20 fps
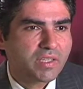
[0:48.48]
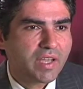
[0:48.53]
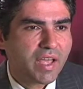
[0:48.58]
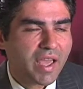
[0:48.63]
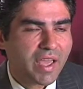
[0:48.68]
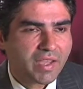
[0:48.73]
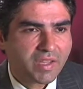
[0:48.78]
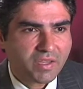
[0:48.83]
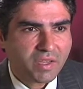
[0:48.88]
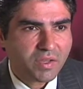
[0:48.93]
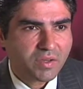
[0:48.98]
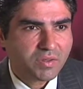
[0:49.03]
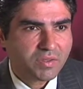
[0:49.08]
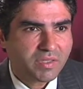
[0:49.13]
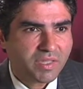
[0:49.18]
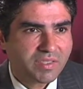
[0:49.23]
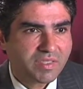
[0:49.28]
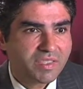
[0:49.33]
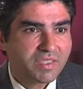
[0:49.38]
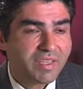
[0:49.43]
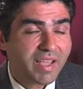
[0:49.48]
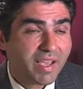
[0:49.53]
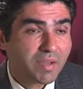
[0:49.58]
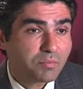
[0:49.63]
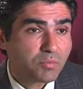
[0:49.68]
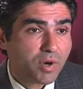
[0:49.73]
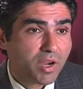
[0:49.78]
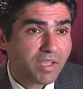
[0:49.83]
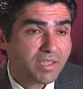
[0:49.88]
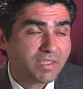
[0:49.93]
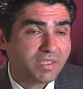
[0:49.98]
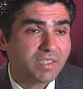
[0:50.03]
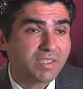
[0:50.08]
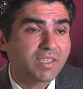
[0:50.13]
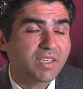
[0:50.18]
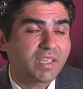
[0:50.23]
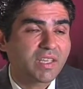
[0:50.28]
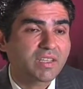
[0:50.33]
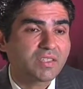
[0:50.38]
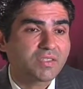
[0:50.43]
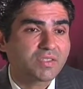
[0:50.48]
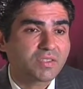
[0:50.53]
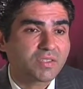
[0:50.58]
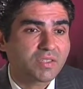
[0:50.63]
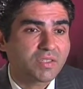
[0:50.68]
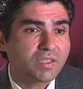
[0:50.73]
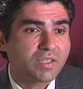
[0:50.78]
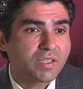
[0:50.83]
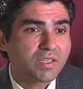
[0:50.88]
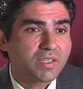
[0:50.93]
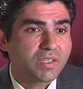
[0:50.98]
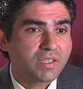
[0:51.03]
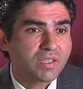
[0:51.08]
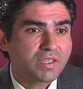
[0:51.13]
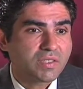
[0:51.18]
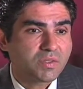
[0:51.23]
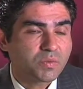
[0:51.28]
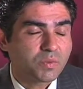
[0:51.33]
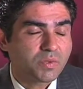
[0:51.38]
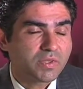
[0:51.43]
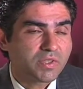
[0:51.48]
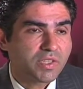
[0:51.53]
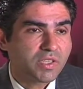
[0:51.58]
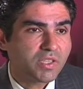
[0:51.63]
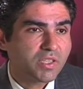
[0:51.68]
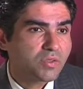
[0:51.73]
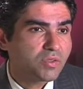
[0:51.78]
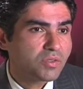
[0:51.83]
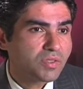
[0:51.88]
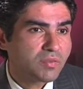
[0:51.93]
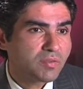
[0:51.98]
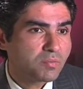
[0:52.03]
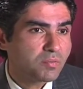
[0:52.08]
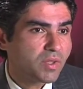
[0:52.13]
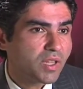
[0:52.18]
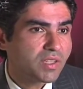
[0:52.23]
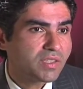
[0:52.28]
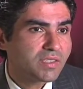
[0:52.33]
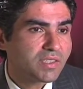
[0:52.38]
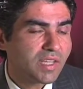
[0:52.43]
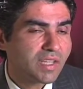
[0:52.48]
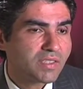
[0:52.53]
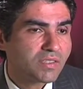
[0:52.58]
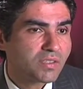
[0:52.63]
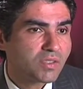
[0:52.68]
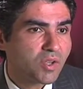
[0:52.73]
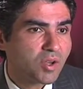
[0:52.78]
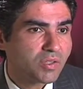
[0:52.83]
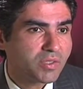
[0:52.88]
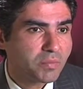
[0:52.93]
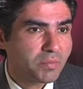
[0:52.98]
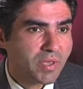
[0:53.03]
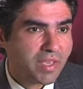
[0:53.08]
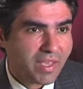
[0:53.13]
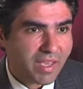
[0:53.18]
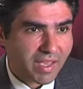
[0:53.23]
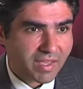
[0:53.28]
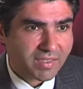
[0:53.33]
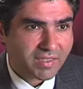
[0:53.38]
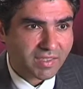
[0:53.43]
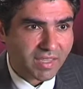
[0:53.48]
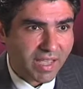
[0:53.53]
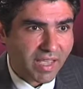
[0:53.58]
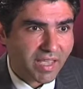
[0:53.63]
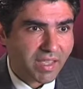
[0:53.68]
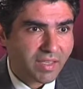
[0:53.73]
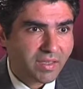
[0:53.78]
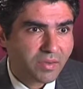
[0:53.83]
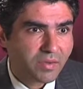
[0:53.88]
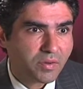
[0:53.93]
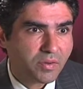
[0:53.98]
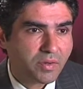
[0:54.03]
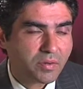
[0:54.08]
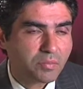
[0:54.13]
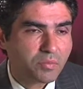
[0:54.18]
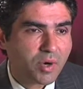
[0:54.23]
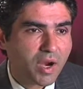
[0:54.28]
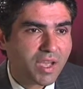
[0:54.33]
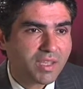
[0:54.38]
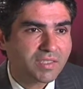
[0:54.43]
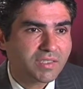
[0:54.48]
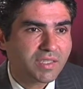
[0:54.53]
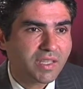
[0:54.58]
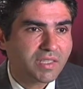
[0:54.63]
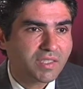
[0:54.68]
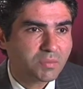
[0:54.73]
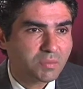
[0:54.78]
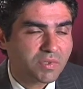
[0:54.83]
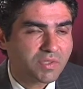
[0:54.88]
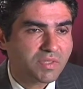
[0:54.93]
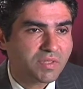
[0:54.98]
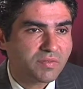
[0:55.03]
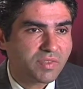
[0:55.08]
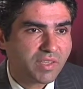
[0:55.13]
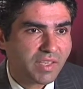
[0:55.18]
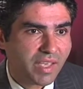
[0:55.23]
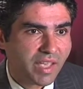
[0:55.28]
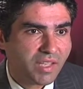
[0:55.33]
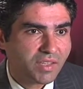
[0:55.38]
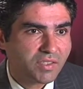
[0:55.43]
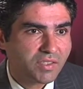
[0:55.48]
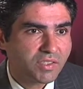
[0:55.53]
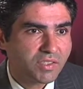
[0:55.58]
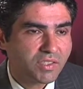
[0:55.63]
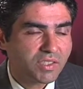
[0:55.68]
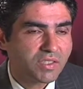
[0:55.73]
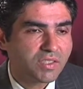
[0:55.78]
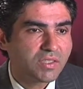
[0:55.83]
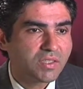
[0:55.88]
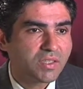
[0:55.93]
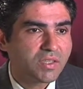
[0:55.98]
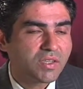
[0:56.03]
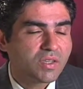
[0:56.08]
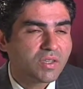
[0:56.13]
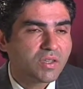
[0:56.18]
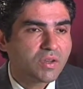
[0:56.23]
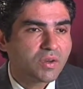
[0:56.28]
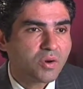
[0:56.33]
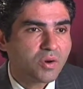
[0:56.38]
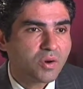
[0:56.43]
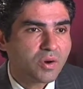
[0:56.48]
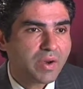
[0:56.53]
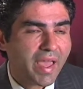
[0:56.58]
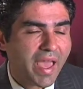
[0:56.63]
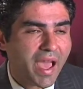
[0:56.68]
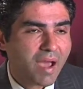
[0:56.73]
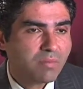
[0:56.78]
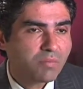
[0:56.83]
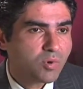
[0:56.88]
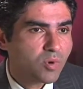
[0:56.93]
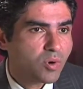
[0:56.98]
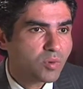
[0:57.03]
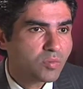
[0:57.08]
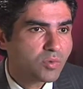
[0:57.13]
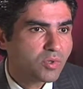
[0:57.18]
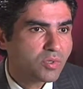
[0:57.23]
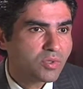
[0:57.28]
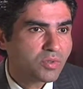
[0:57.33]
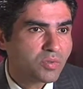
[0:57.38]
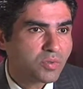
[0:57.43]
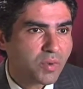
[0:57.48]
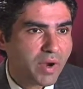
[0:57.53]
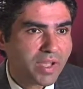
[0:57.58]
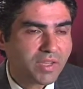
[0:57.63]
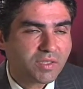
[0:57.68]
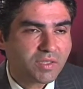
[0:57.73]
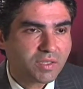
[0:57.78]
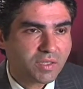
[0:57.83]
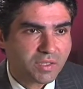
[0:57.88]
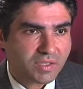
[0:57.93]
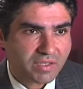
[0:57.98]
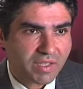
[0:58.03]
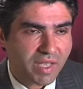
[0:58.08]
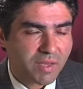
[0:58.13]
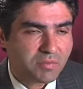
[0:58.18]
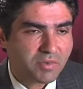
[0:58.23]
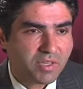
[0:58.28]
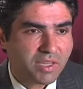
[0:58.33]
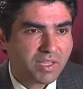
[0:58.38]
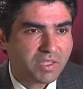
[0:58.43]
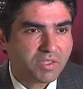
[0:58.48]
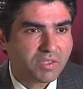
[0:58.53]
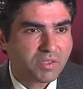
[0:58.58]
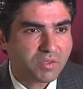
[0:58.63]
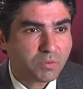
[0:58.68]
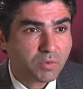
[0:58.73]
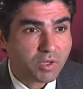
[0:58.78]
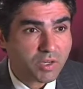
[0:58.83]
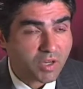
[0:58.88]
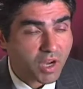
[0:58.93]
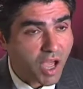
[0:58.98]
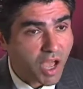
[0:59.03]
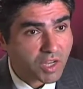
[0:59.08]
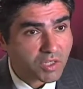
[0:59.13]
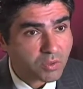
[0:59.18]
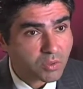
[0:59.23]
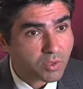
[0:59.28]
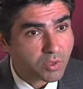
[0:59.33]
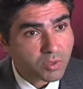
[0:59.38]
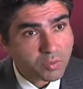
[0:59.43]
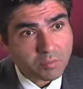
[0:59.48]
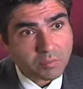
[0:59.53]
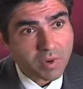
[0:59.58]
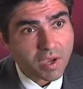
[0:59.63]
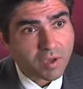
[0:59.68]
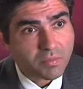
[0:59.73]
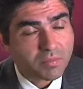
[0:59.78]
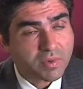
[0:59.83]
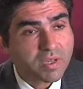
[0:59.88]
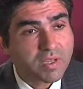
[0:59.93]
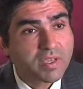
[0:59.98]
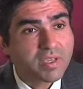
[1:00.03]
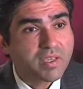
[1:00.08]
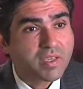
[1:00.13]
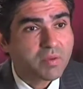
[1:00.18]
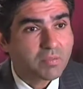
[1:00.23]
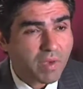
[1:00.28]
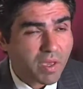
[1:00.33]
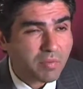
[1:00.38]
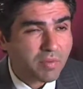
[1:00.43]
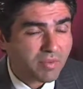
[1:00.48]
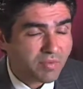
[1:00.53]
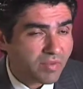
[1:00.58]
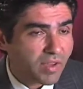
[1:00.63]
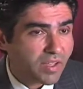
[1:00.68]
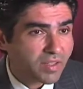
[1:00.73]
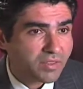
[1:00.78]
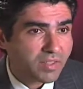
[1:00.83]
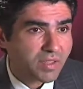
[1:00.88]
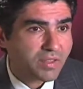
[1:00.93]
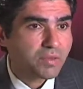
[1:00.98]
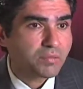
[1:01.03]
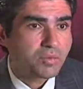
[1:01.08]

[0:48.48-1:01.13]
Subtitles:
diagnose and detect prostate cancer is with the use of a blood test called a PSA, or a prostate-specific antigen, or an abnormal rectal examination where a nodule or a bump may be felt on the